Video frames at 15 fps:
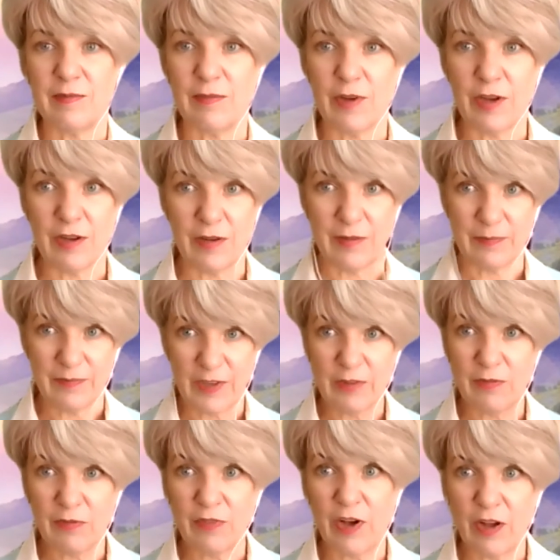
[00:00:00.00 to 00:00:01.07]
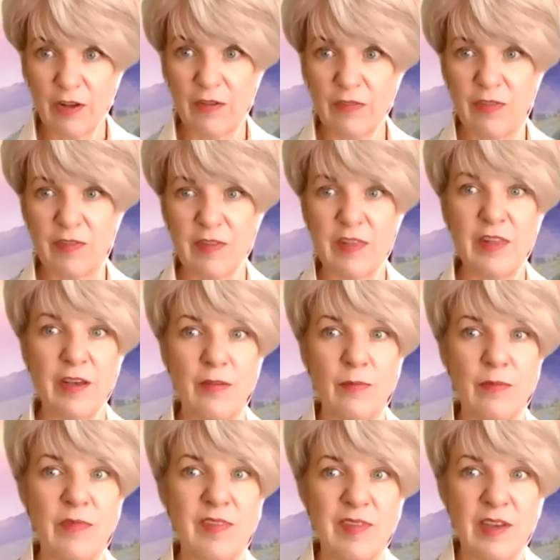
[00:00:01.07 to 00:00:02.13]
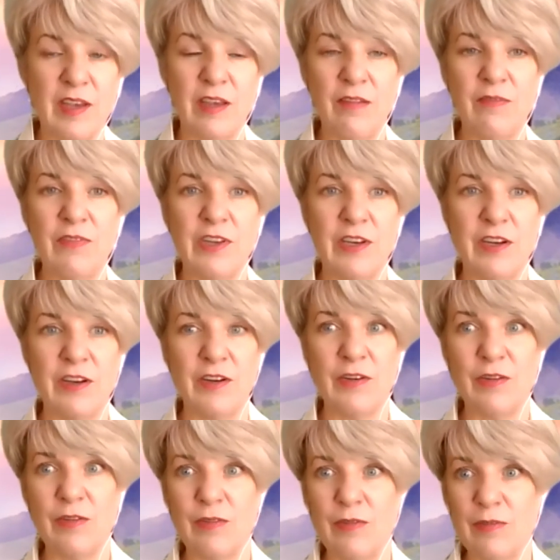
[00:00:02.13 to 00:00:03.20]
um, involves them seeking video.